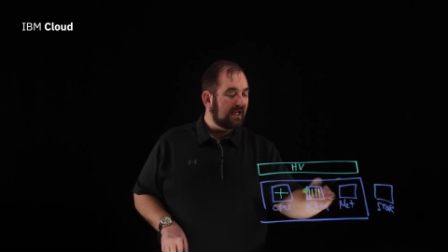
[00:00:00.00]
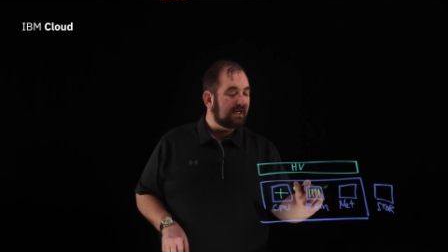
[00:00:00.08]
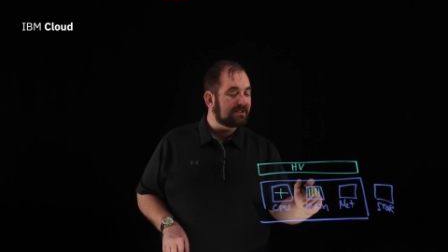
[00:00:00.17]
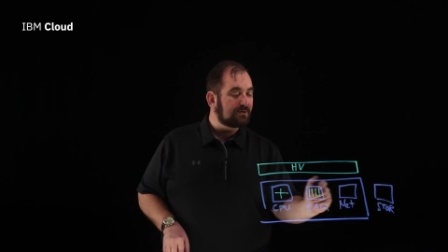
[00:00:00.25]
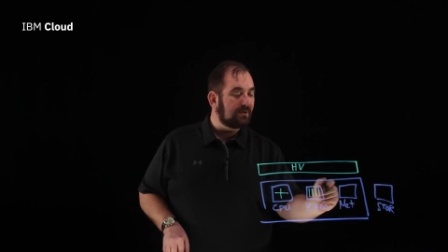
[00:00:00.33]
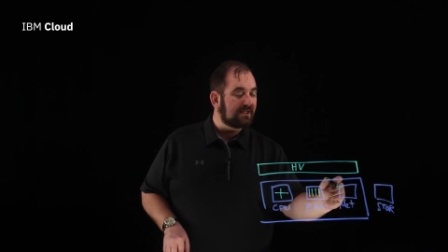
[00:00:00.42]

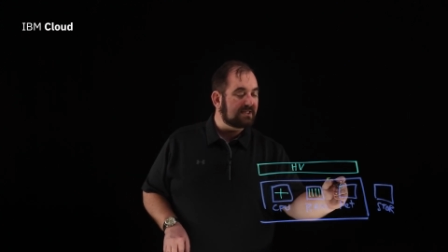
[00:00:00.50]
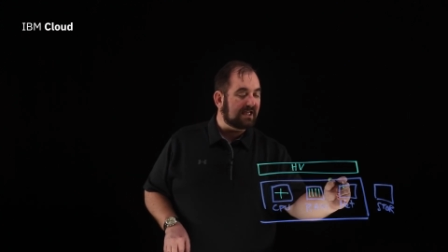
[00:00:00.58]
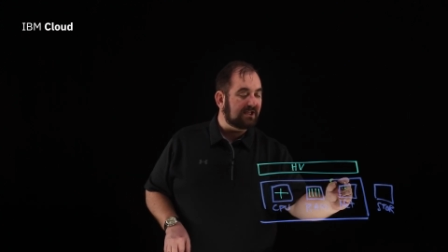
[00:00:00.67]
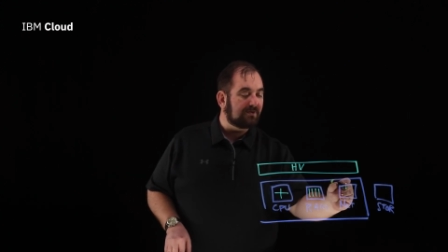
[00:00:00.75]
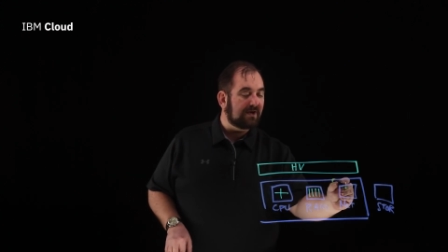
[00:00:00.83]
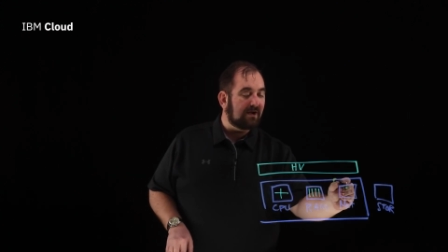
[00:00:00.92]
and it's going to
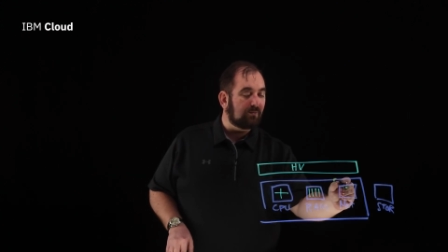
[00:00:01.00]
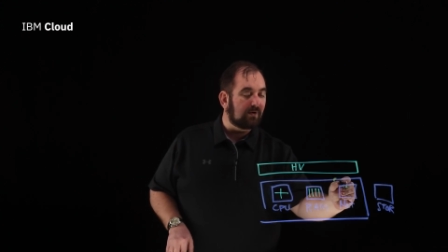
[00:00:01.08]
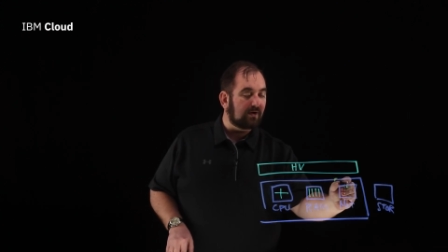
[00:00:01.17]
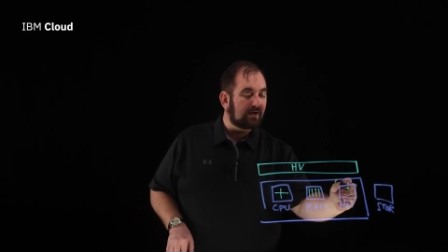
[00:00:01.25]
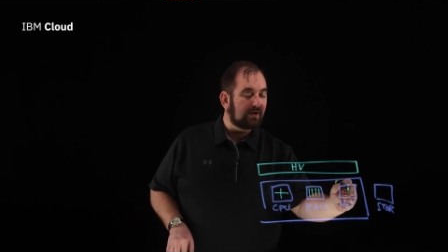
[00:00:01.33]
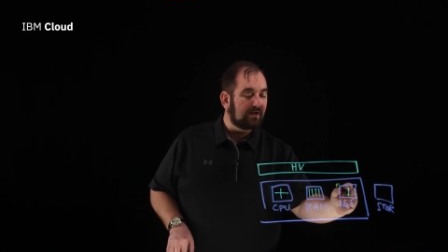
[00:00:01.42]
take your
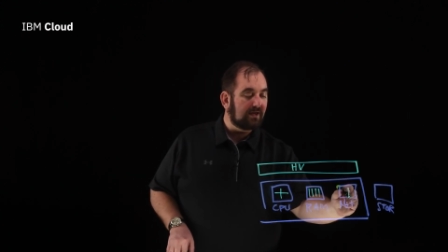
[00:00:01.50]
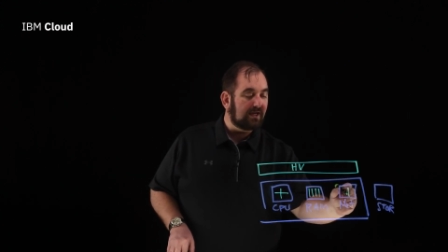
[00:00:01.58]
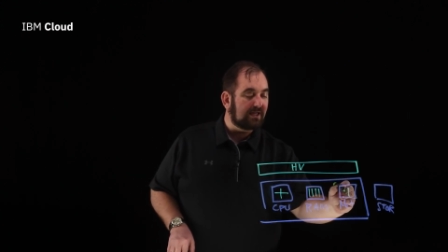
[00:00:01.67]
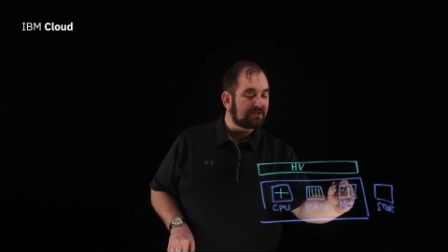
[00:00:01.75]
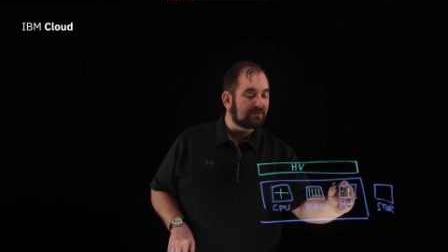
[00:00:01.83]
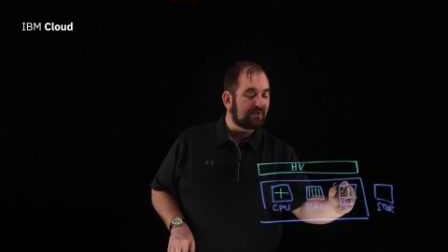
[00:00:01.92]
network
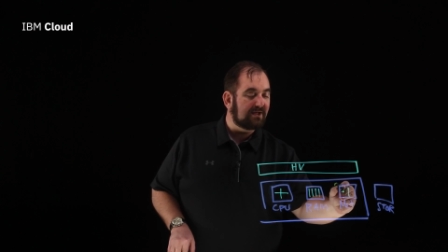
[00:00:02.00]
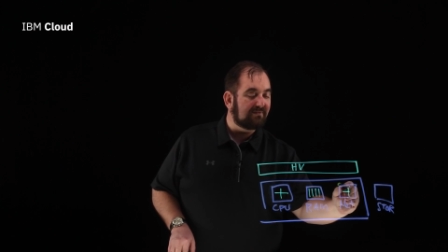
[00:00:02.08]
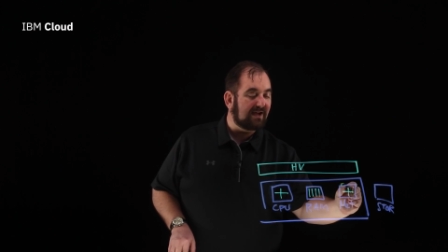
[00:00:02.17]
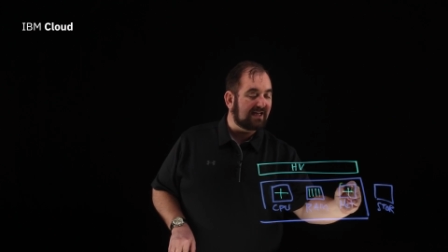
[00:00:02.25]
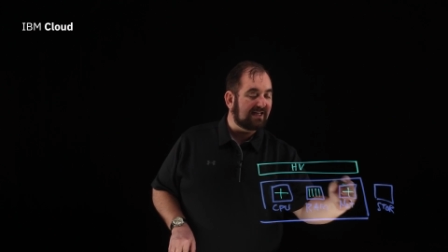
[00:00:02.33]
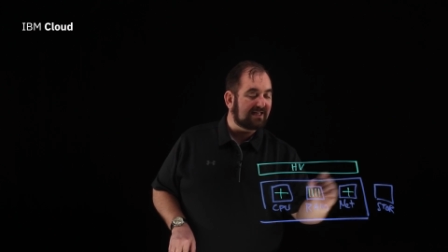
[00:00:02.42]
and it's going to
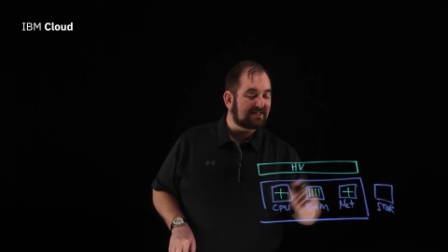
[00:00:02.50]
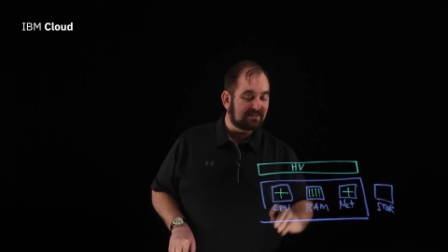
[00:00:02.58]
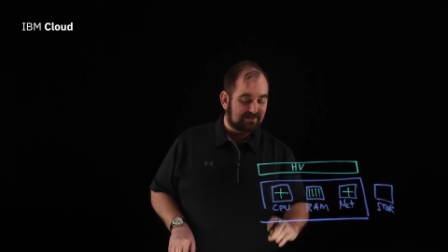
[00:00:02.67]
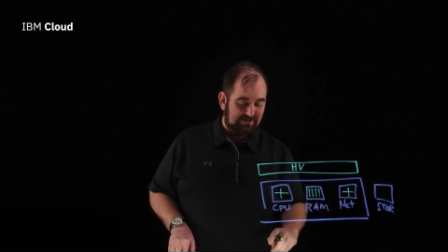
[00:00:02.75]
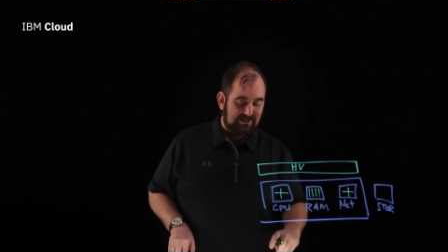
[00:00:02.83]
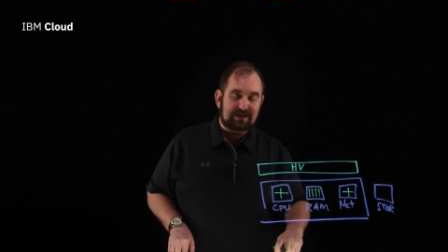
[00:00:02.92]
divide
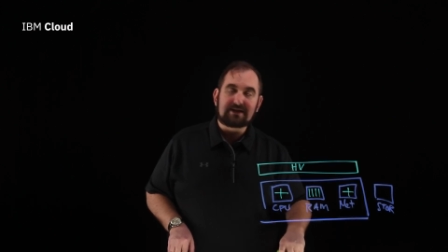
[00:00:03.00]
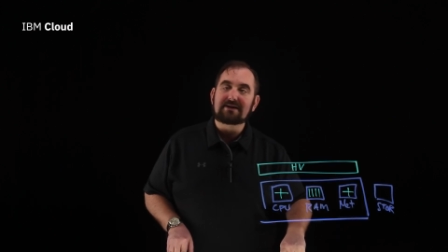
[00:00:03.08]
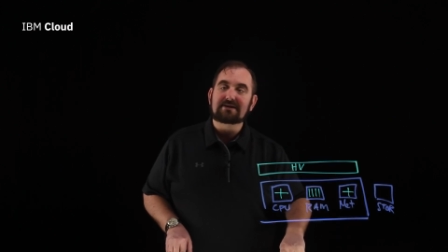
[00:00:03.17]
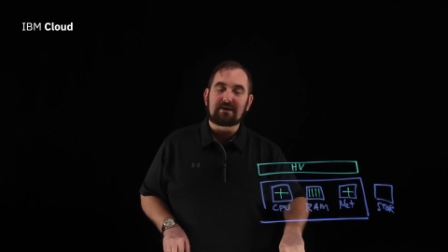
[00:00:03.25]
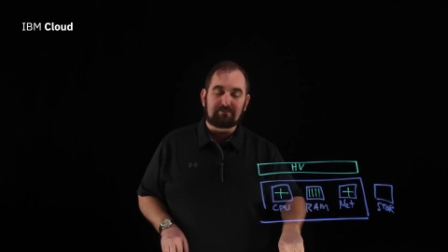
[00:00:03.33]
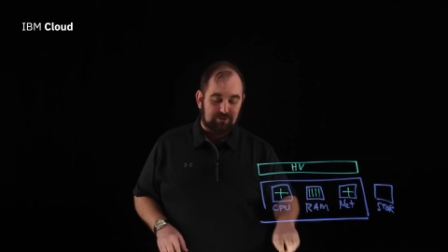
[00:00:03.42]
it into
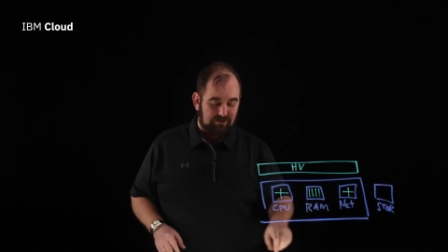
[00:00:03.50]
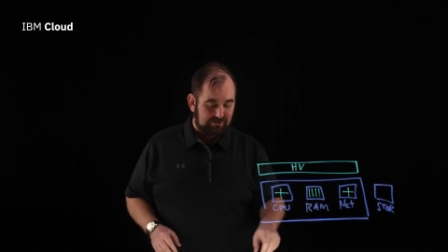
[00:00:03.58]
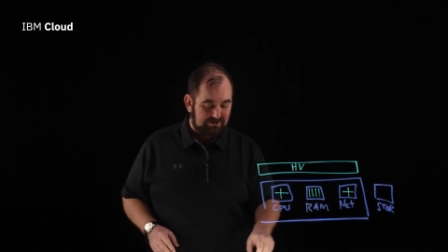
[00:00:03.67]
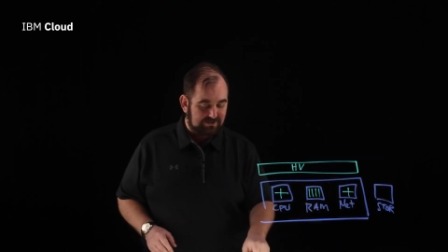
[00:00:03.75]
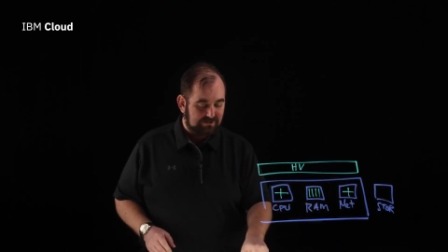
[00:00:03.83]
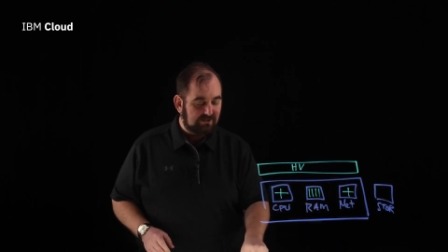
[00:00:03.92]

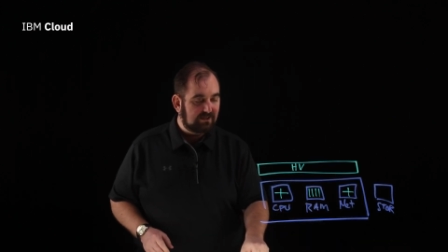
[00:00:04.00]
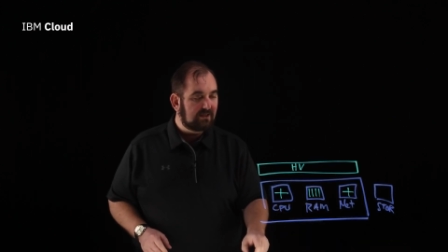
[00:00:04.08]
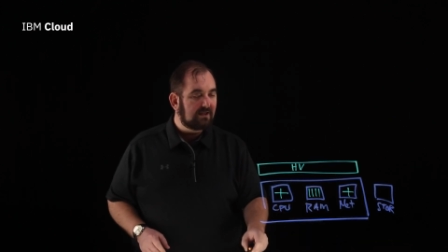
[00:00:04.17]
subparts.